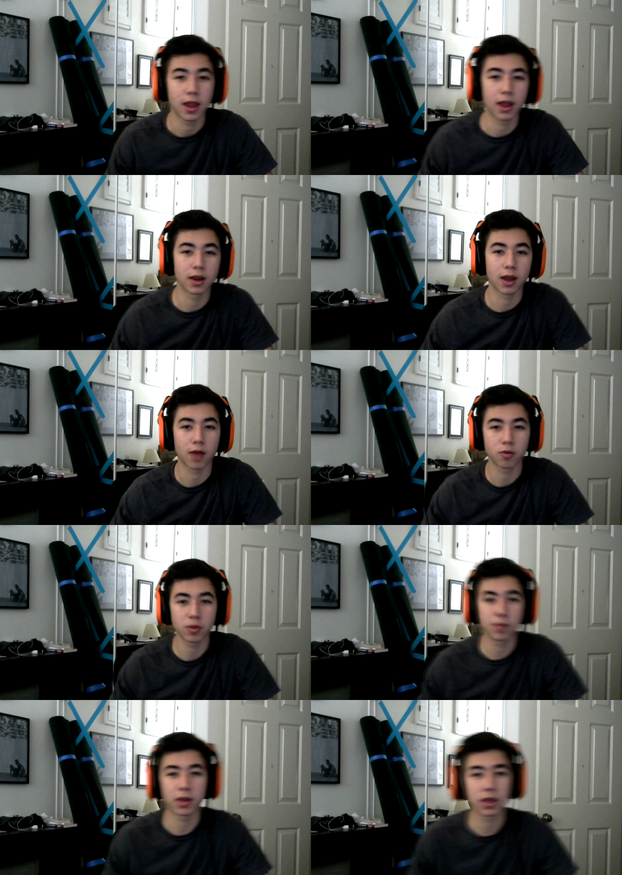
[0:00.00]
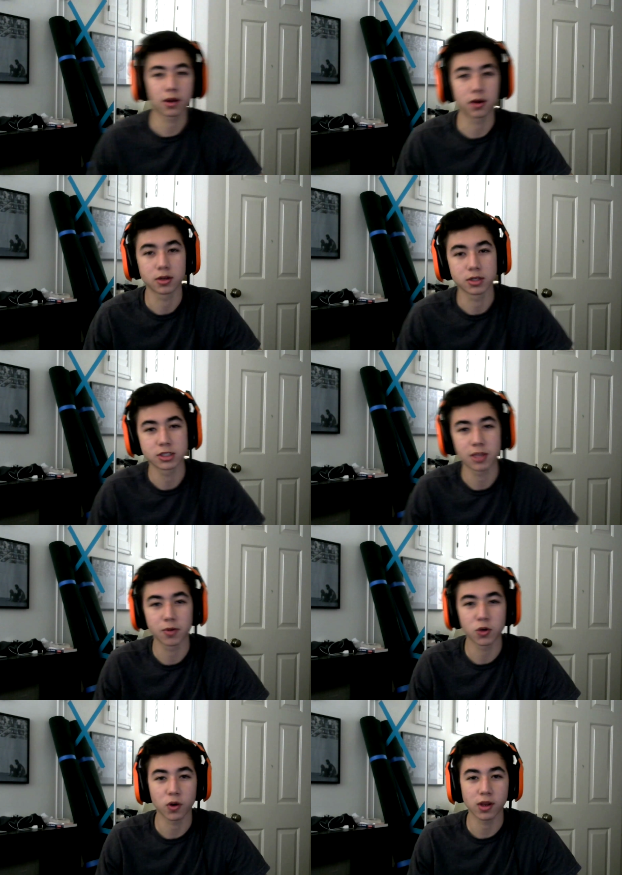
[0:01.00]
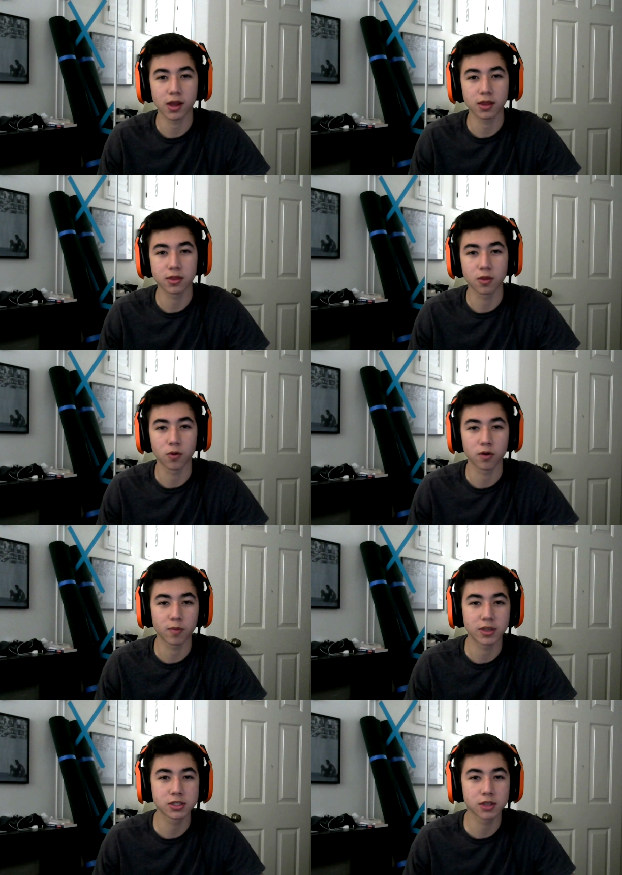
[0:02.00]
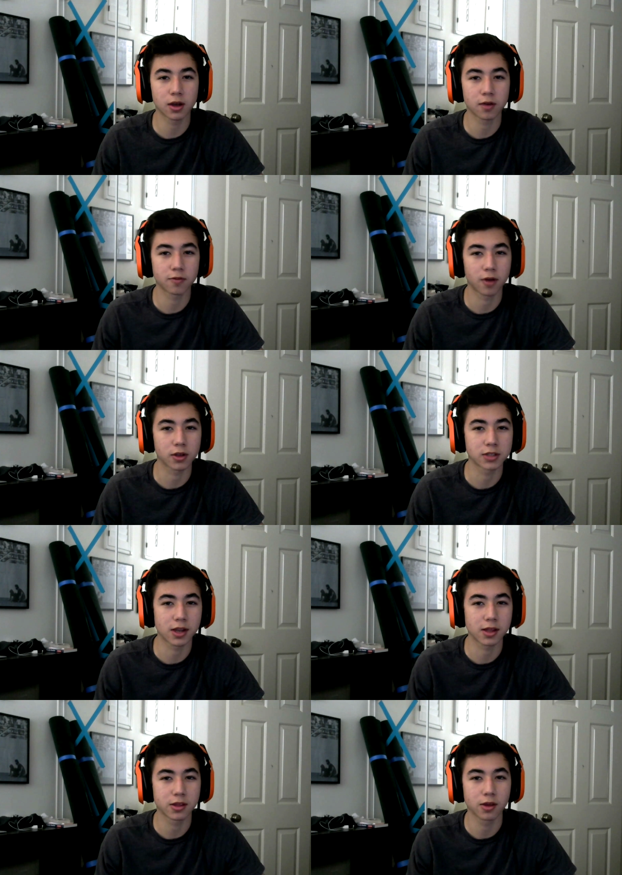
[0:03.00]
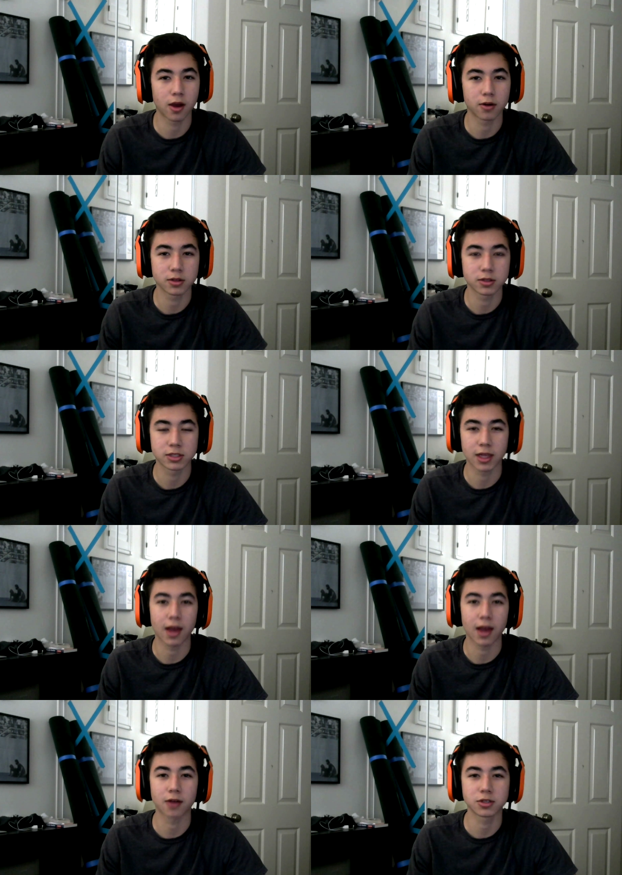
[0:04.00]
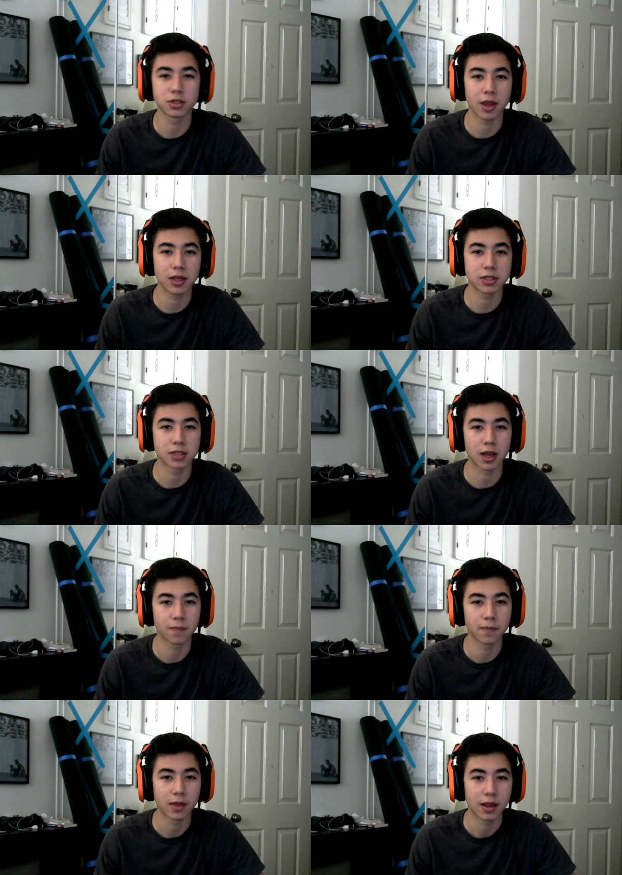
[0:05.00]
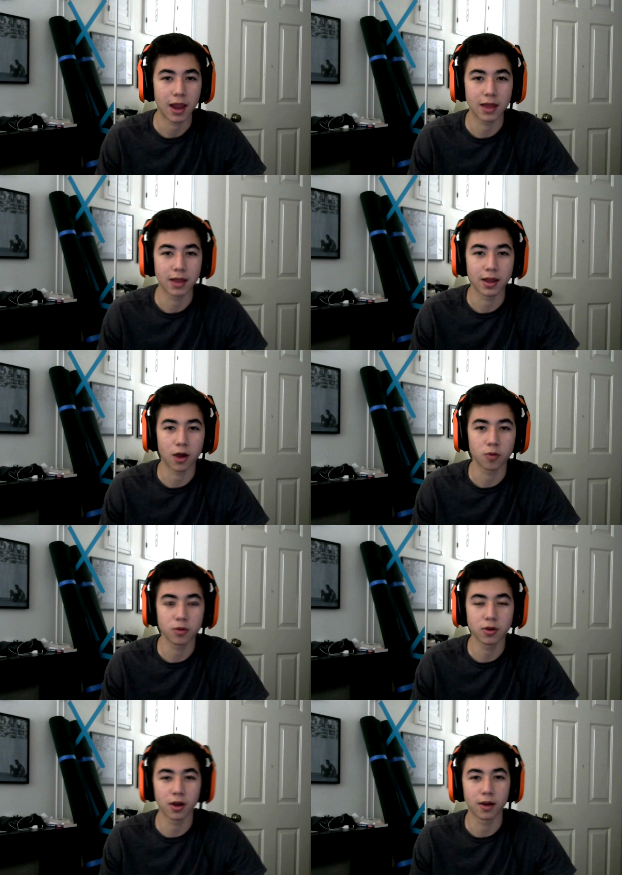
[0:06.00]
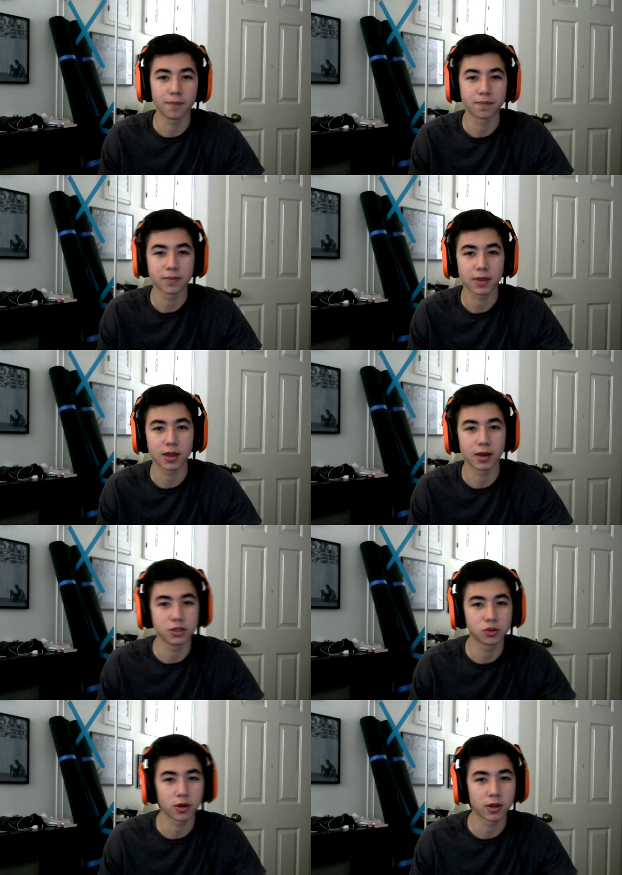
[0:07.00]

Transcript: and I will be picking on December 29th the winner of my Scuf. I'll send it to you, send that out to you ASAP, and then I hope you uh, get to enjoy